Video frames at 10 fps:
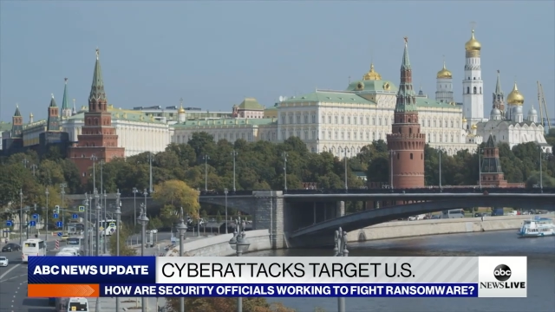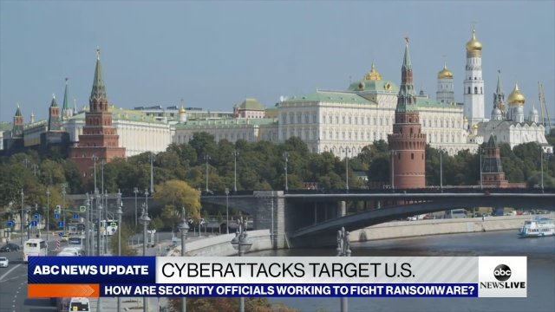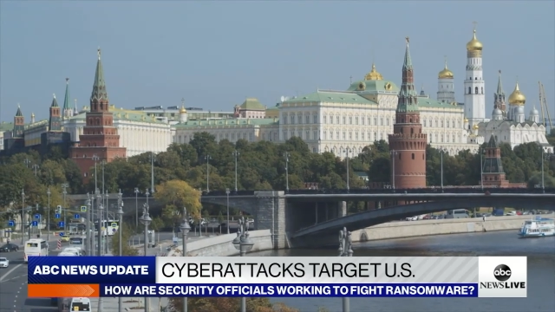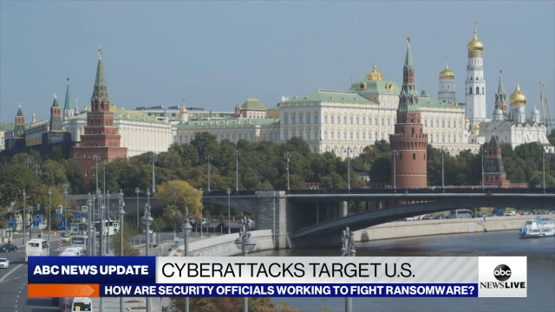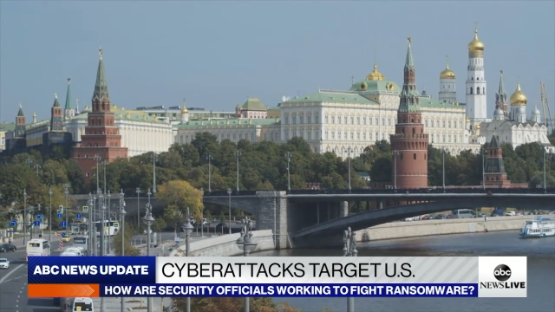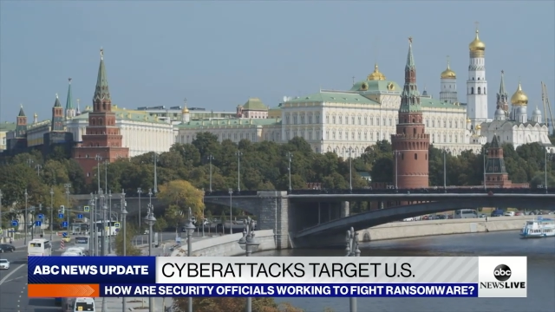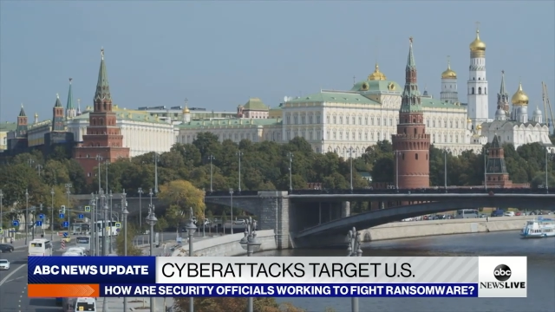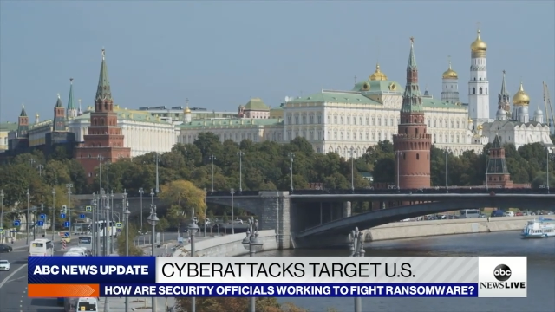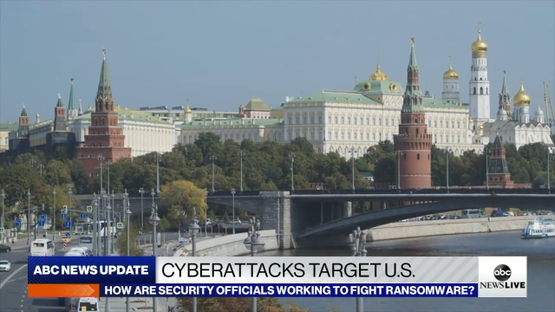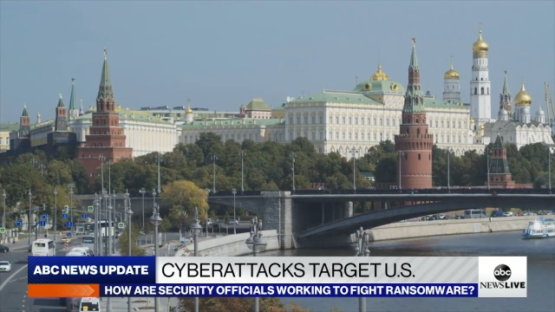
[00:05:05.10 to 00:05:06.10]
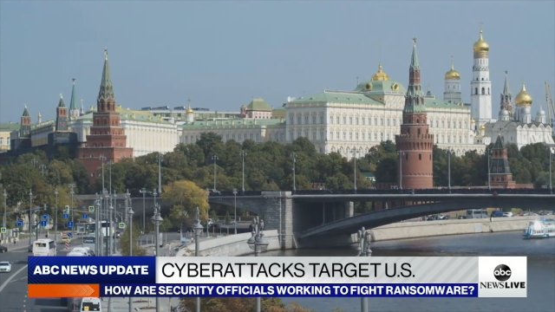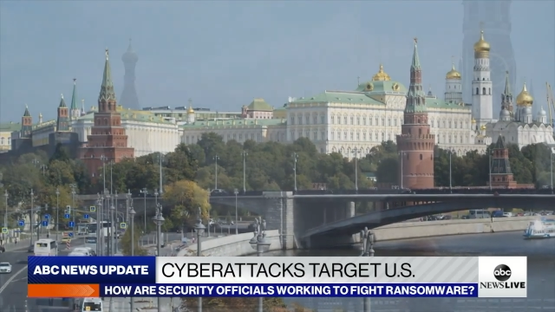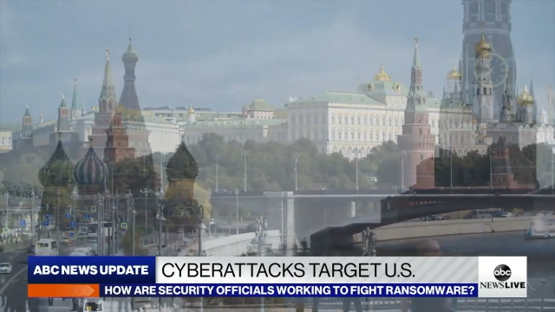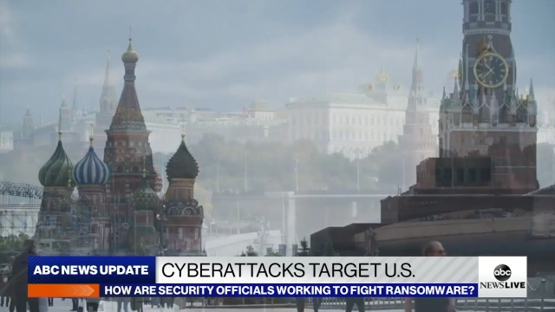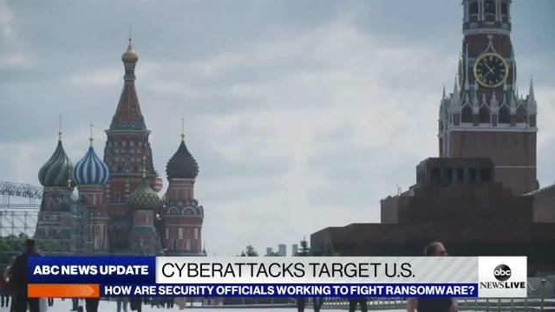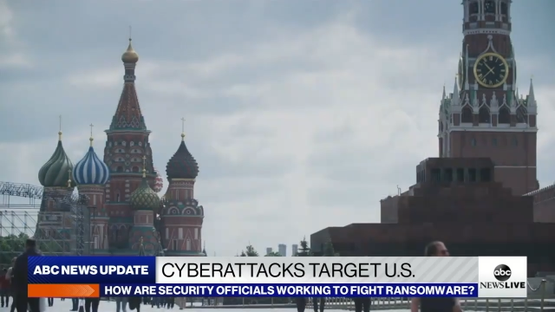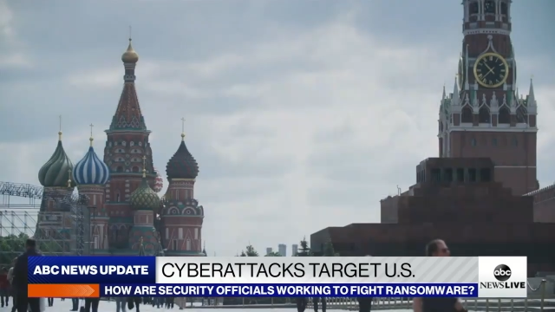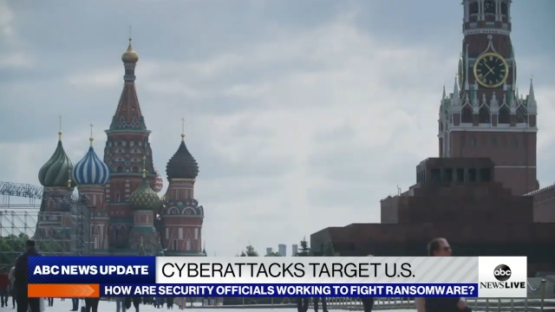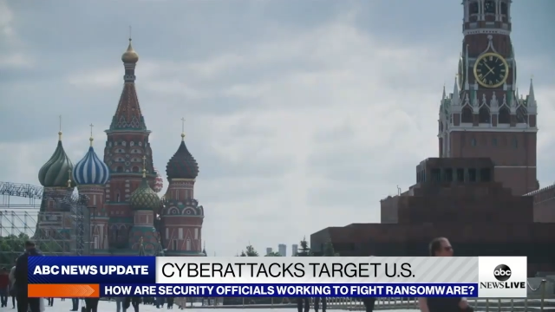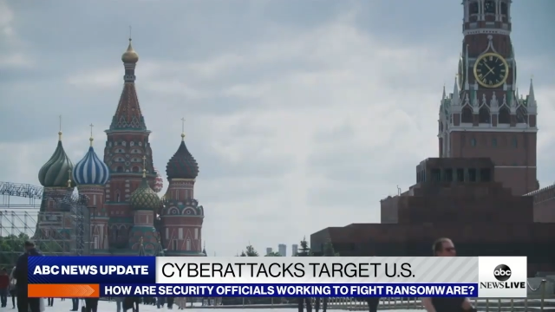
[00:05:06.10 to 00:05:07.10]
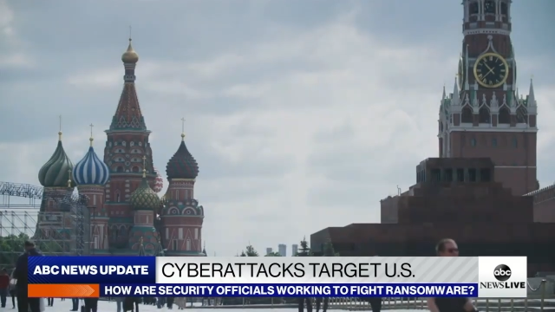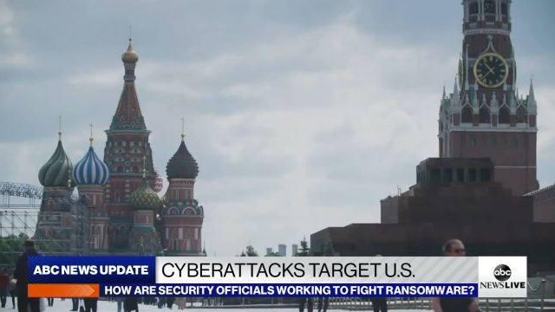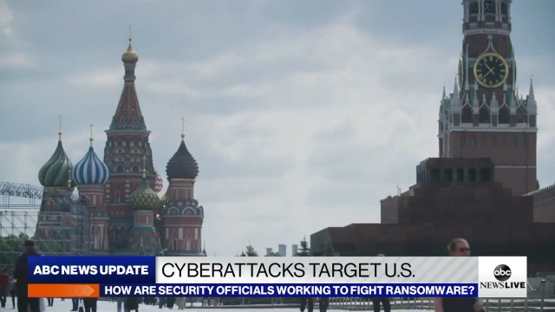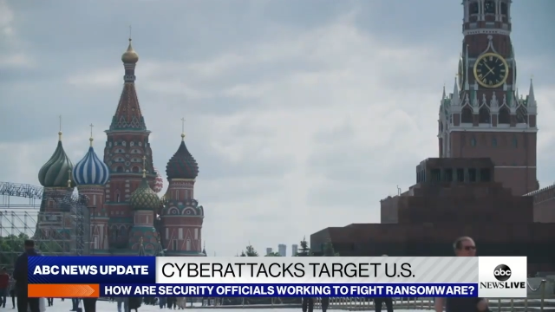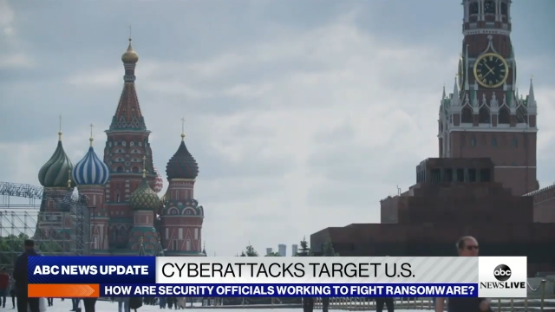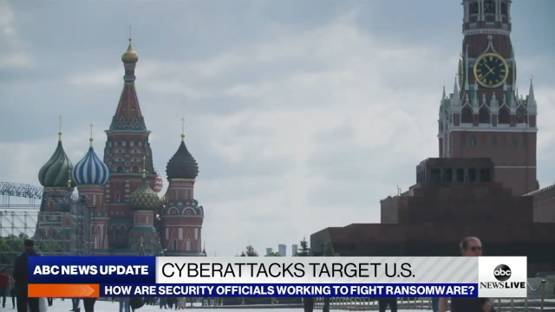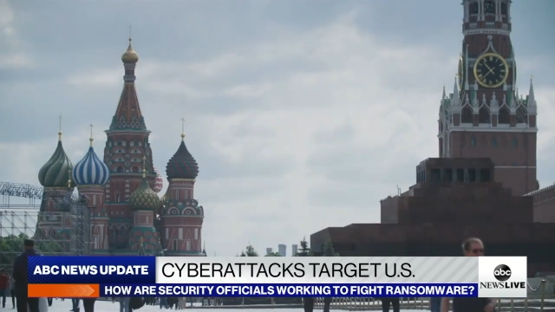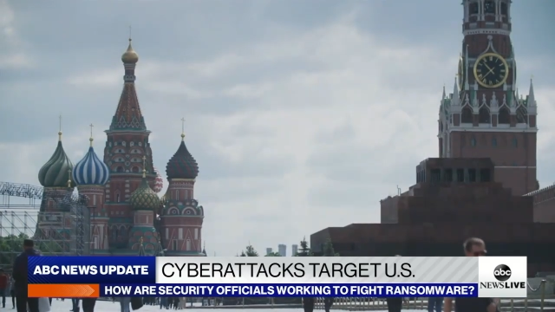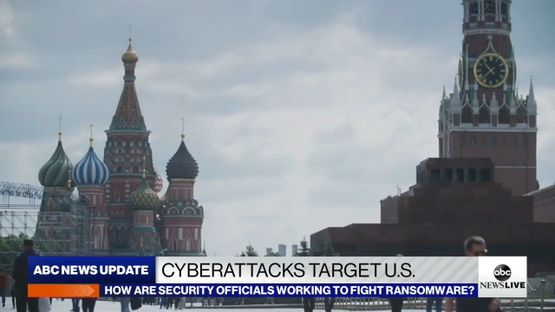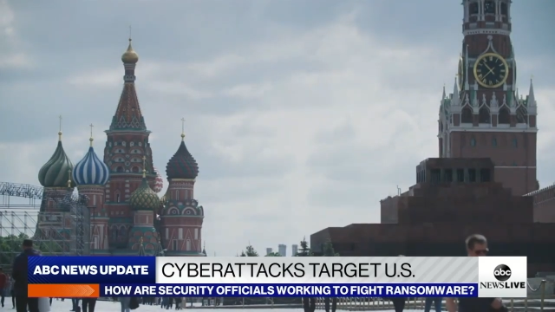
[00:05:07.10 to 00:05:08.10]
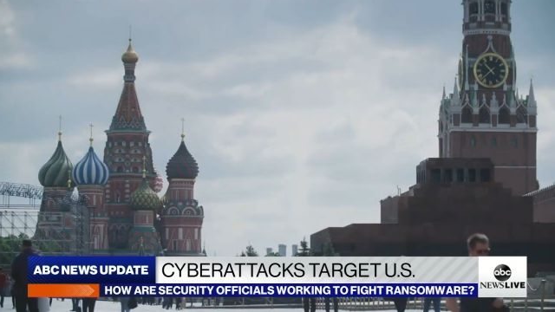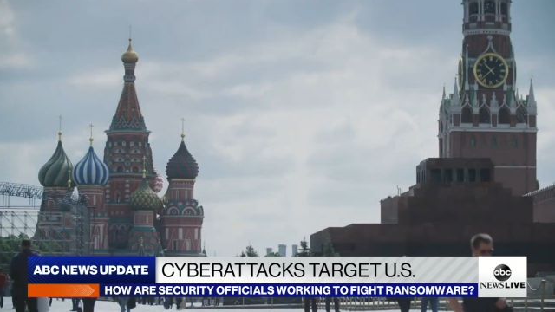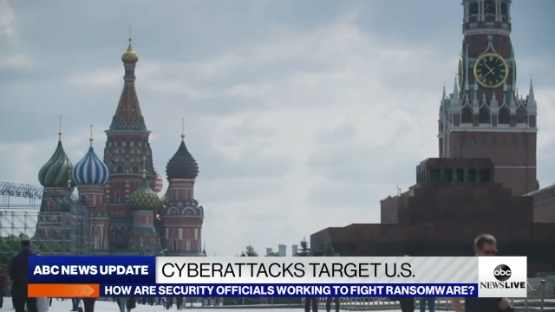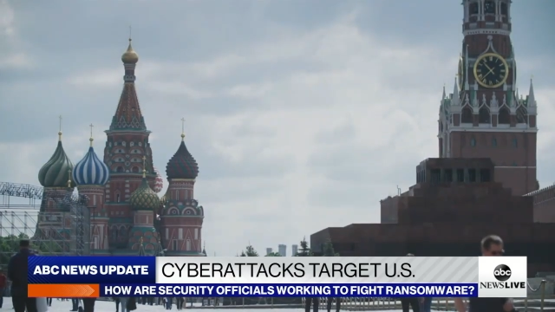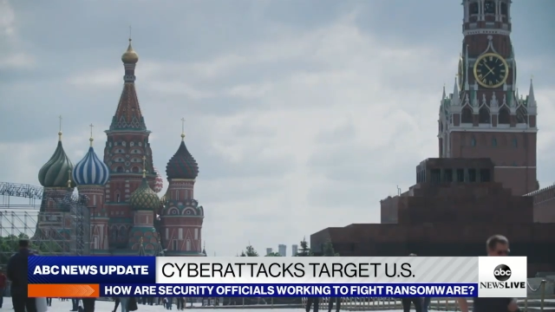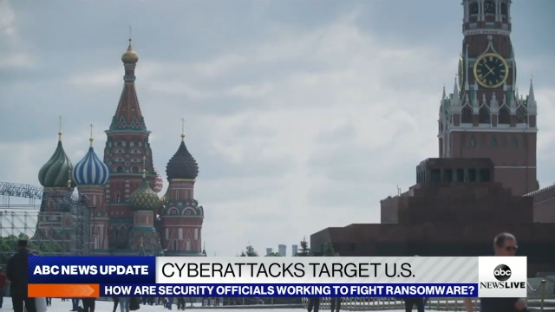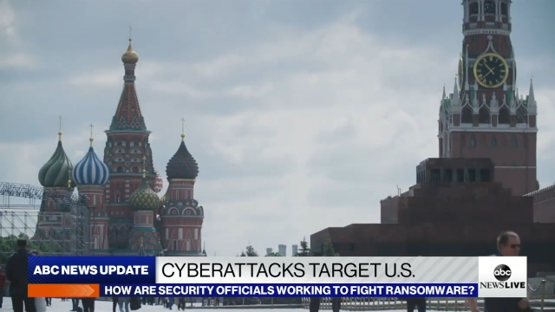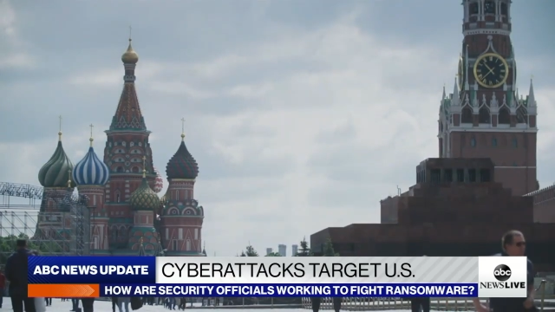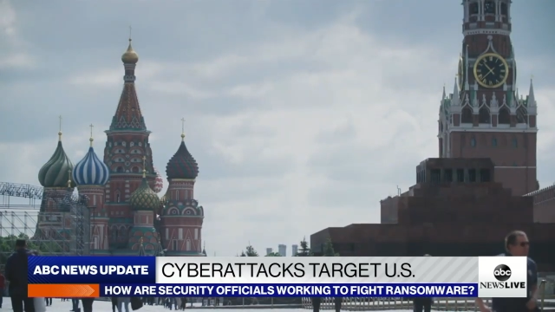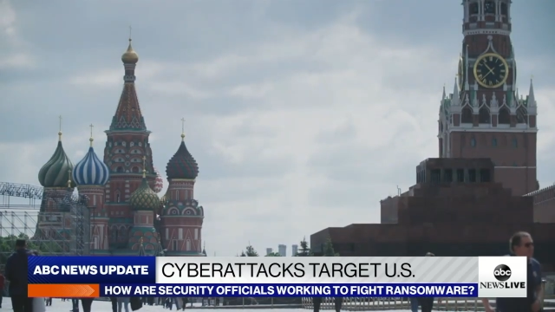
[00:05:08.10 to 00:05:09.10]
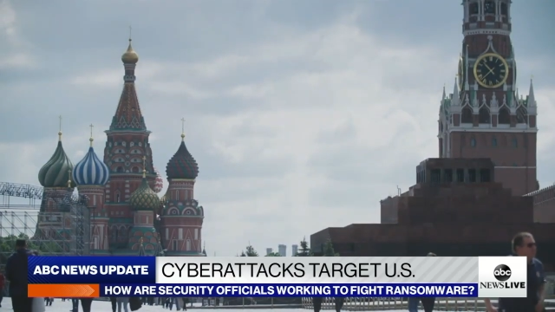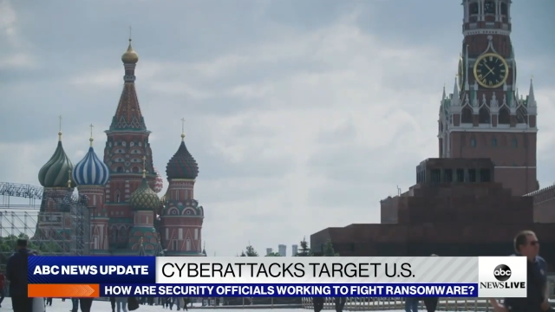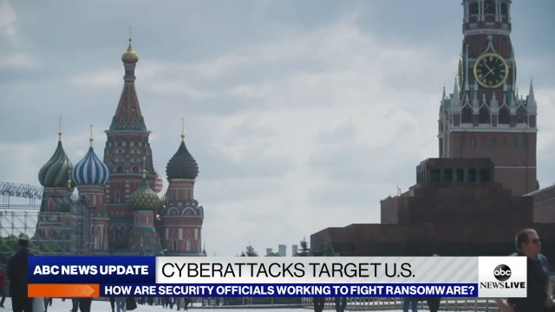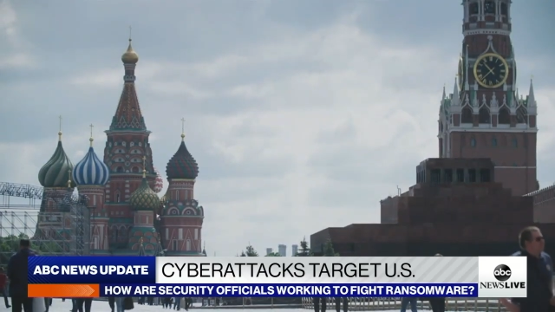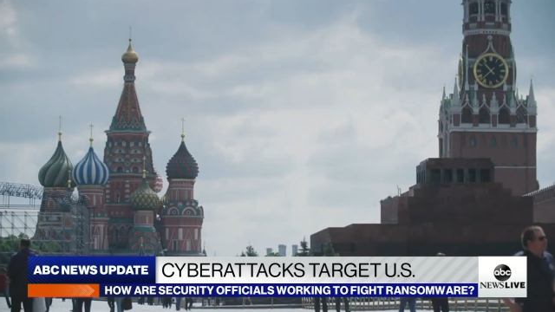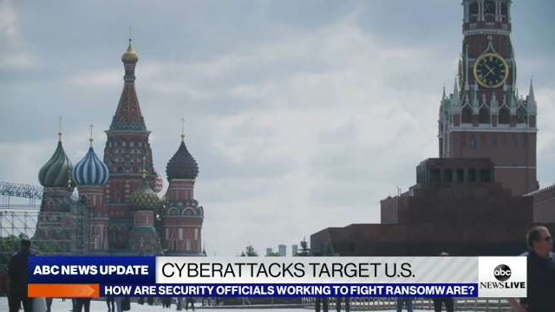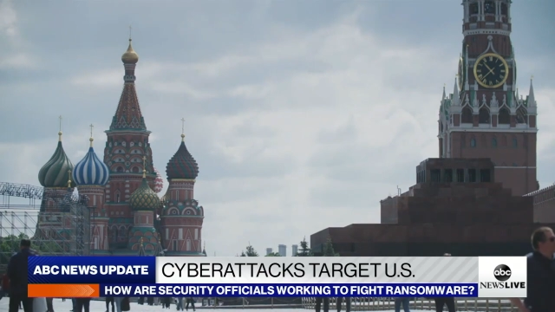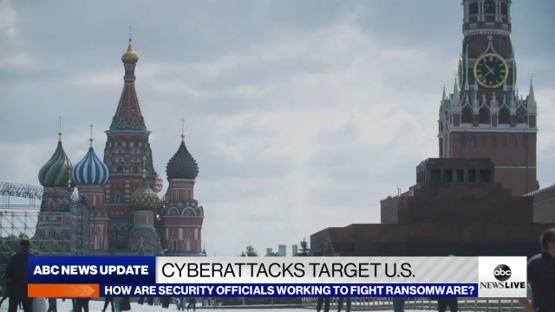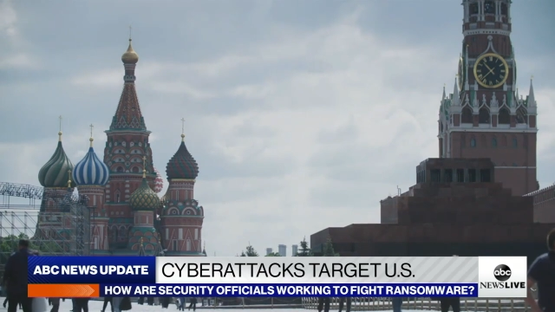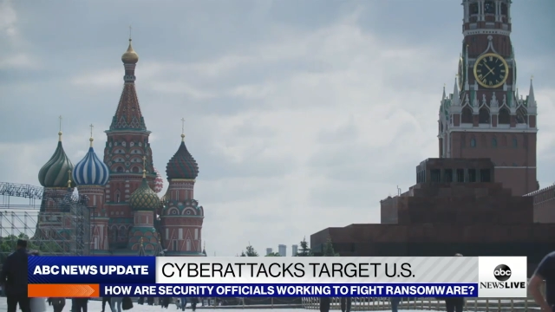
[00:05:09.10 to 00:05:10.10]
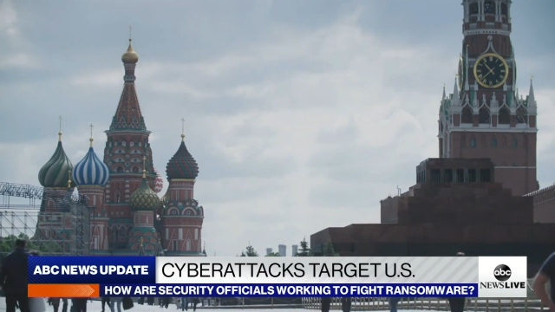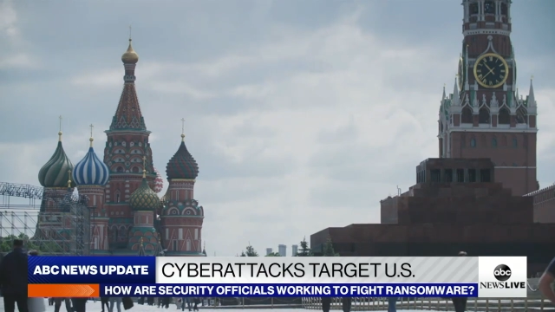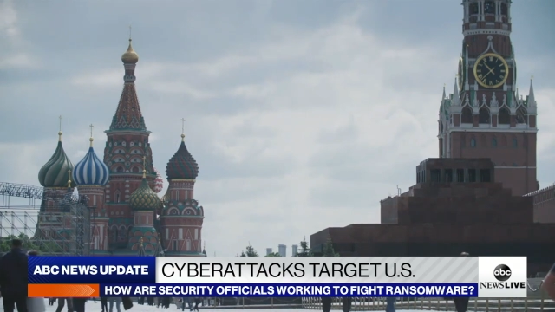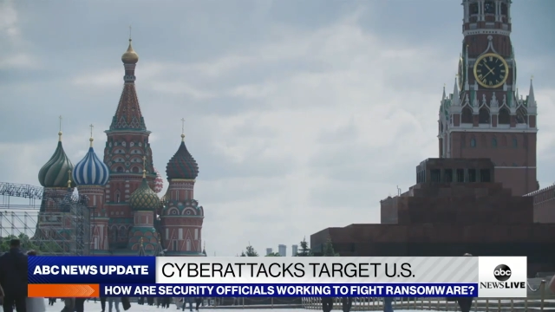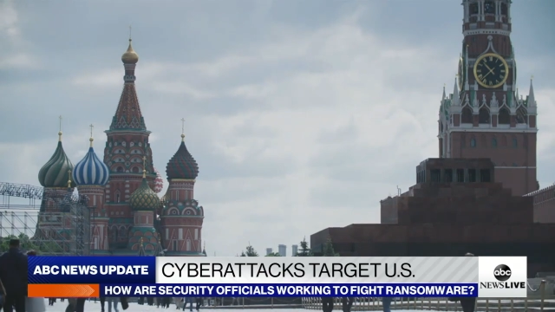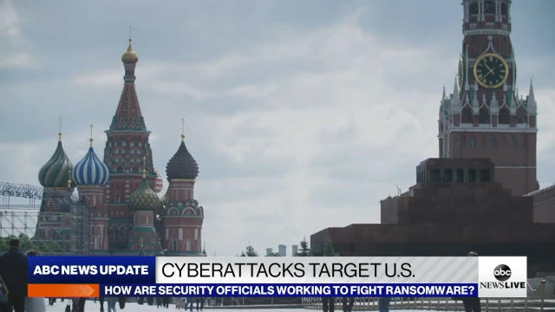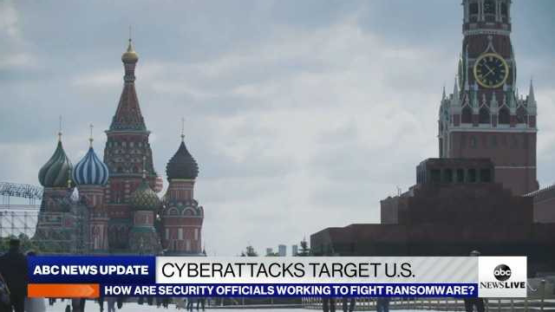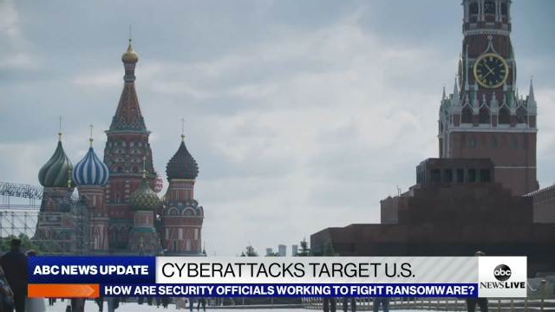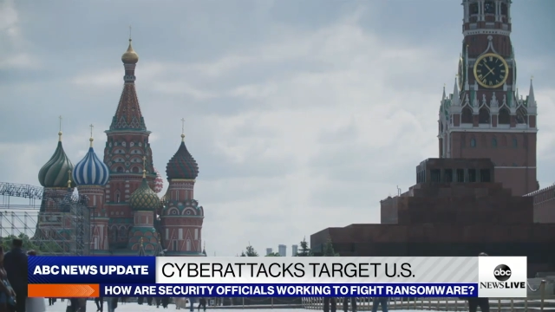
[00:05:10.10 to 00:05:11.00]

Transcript: No face is visible, so there are no lips to read.